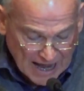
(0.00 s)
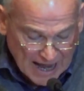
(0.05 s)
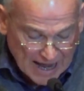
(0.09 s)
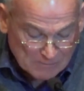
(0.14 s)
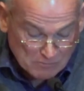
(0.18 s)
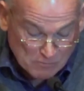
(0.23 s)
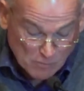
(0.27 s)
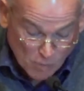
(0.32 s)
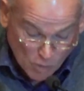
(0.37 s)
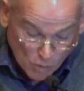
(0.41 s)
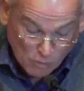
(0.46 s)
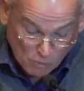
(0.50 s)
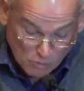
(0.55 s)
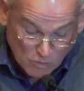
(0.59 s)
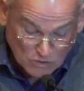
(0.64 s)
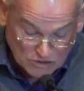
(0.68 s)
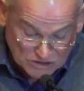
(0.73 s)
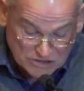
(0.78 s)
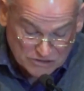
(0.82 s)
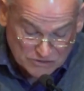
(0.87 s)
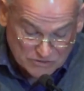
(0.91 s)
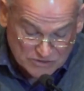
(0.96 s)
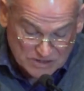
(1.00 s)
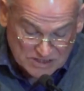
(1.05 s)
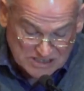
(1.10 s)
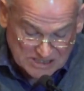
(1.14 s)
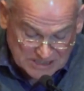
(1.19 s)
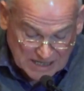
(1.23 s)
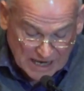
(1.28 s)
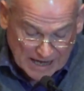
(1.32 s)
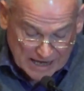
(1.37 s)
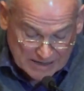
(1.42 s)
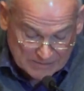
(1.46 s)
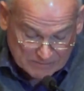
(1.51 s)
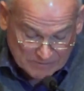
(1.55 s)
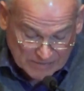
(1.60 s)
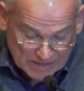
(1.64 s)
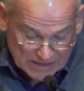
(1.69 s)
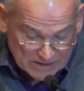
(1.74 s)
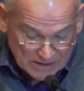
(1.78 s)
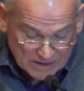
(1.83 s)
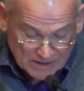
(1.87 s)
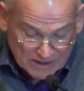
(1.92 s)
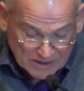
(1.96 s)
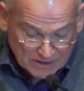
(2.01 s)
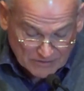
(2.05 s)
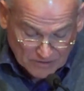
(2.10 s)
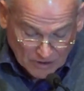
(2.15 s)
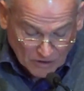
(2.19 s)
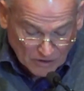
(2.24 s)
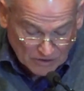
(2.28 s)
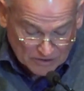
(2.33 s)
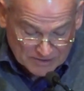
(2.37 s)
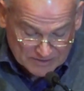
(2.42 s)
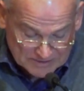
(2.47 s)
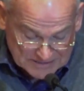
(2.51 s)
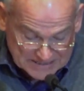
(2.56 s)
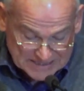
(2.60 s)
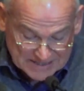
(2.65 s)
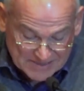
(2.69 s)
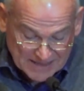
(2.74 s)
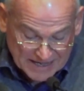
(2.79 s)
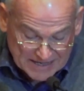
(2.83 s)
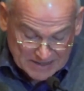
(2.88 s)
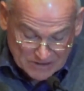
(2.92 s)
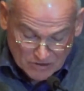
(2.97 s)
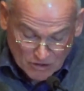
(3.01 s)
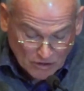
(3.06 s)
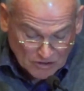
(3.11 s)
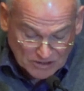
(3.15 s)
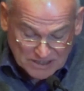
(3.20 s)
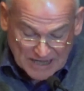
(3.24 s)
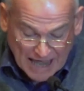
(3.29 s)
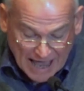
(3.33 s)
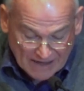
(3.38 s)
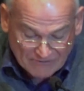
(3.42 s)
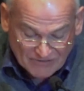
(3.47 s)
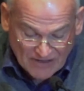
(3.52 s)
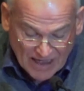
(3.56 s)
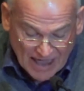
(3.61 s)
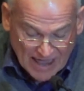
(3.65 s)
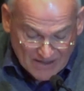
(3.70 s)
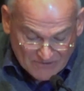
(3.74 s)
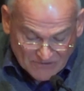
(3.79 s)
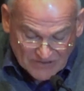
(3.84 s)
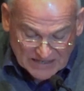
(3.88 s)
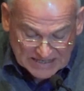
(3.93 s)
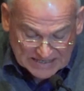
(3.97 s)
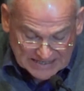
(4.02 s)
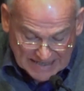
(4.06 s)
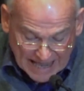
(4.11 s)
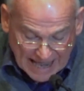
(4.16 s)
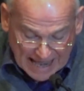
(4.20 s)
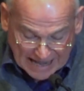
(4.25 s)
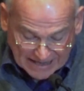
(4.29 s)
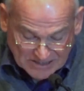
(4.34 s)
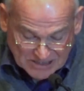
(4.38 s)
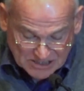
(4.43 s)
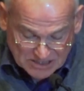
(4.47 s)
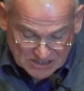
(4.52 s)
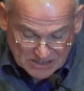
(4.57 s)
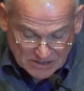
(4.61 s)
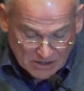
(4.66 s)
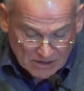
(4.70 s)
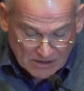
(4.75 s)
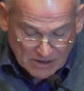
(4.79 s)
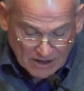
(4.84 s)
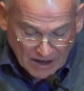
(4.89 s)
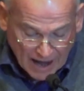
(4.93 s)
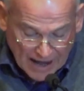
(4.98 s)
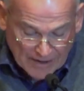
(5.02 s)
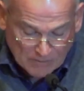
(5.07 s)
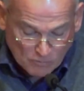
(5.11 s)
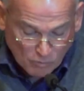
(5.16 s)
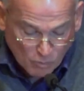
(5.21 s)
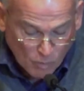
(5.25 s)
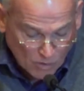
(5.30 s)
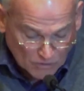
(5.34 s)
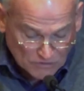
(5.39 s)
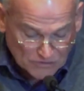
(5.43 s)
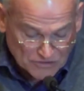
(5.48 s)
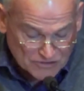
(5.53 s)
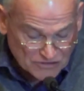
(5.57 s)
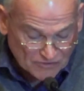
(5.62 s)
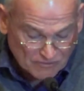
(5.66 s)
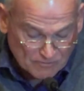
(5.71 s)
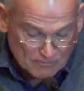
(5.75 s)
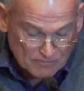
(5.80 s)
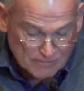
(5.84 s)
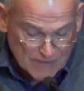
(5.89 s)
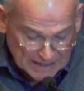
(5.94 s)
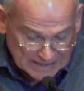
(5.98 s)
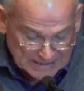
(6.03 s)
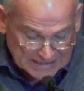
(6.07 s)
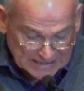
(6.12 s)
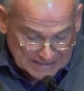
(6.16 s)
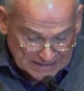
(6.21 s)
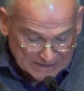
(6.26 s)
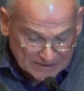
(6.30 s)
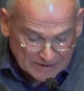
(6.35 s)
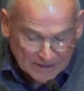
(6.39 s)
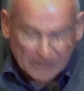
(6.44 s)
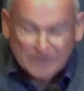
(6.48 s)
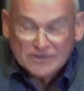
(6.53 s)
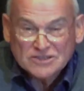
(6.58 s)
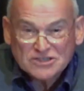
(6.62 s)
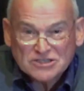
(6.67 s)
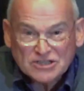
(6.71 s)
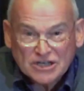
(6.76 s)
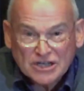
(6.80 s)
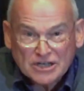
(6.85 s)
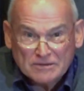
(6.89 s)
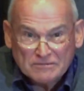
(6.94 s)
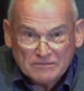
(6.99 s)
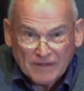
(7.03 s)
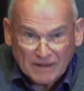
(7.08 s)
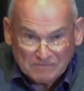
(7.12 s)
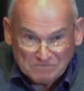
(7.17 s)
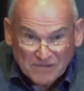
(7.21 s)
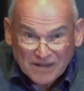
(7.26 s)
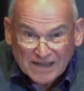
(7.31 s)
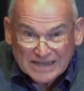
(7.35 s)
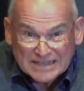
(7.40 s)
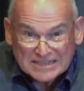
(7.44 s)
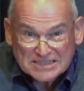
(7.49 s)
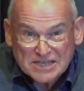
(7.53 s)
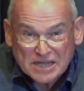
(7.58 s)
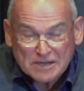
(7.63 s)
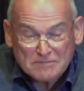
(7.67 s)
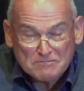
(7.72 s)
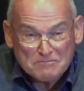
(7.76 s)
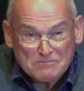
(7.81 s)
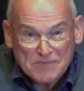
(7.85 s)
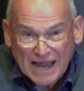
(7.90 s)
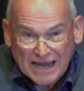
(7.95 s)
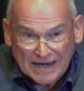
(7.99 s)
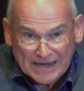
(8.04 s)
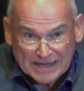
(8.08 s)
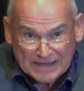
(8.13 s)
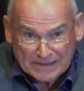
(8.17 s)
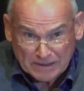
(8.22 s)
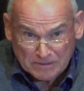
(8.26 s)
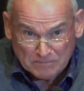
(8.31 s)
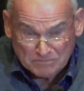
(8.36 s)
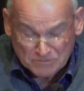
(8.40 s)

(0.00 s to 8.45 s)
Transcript: and more would do the same, did they not have heavy debts and want of money is compelling